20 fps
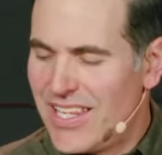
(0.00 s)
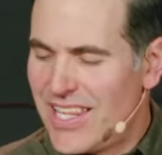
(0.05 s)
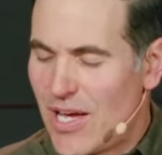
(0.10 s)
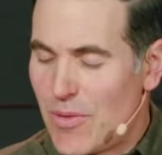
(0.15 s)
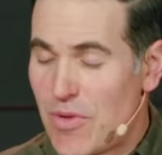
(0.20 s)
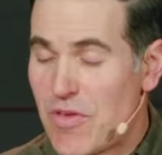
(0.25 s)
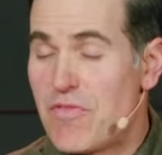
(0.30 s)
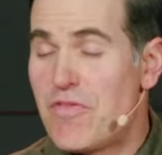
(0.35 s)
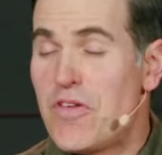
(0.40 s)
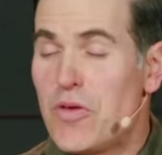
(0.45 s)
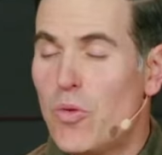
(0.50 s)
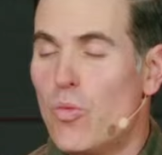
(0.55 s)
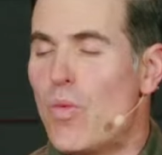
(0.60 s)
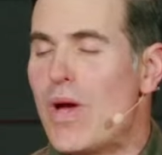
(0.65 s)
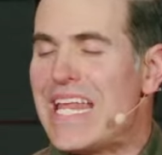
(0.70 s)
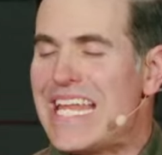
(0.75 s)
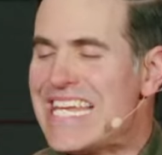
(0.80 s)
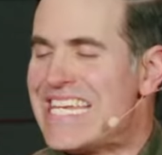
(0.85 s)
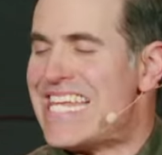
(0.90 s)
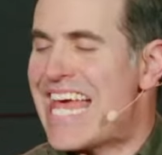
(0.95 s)
that we feel
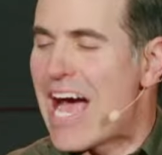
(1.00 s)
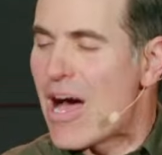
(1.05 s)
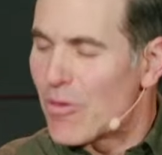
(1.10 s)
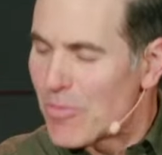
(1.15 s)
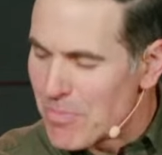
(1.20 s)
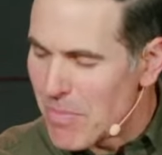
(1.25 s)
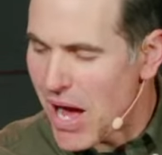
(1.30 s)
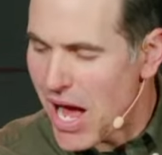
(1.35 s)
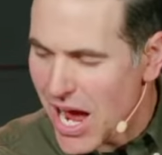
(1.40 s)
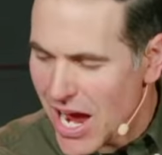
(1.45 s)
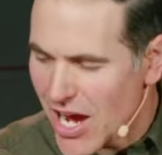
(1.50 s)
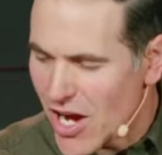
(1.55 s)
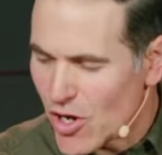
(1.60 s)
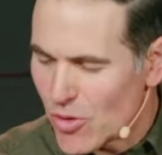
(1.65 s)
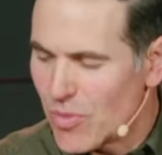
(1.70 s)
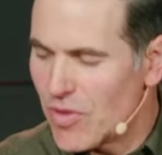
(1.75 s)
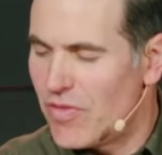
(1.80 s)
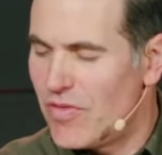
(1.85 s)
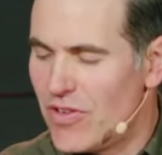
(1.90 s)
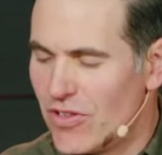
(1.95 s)
weighted down by,
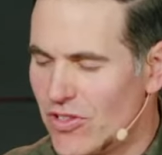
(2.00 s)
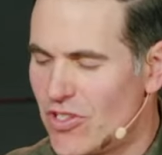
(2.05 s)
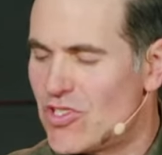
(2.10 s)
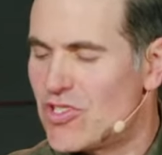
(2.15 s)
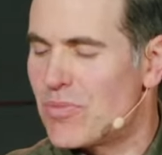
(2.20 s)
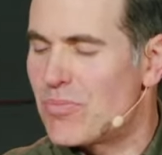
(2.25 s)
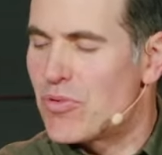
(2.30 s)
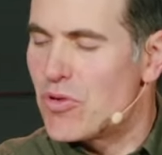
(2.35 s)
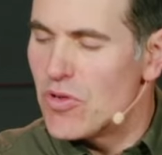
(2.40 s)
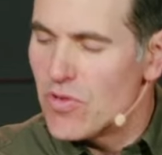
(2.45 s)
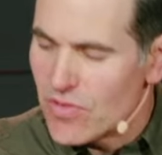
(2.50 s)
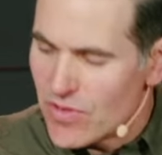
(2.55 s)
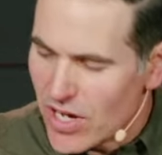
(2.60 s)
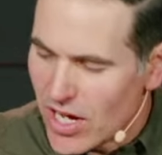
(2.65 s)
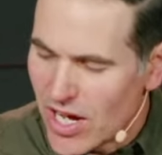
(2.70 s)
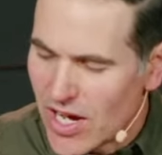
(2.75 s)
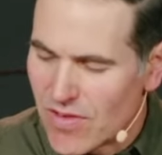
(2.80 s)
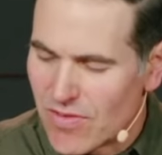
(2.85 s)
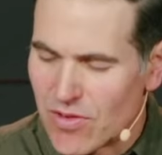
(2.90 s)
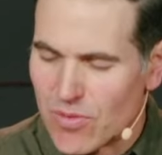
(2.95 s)
or we feel disapproved
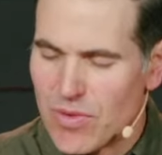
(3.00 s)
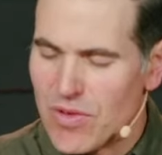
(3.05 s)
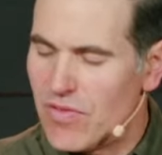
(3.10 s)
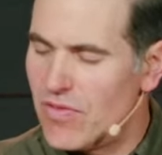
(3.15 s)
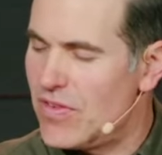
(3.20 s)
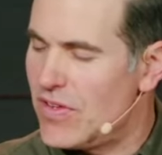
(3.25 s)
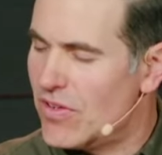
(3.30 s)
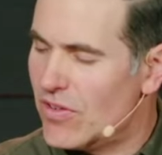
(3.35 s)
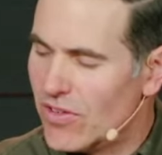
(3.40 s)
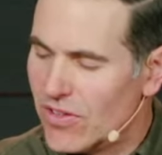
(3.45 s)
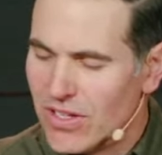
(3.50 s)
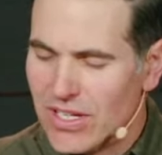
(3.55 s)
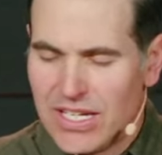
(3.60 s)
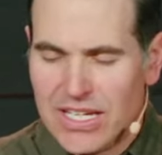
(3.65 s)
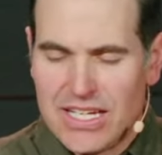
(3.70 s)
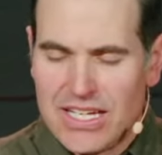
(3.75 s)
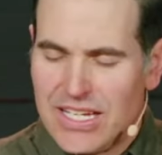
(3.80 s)
of, or we feel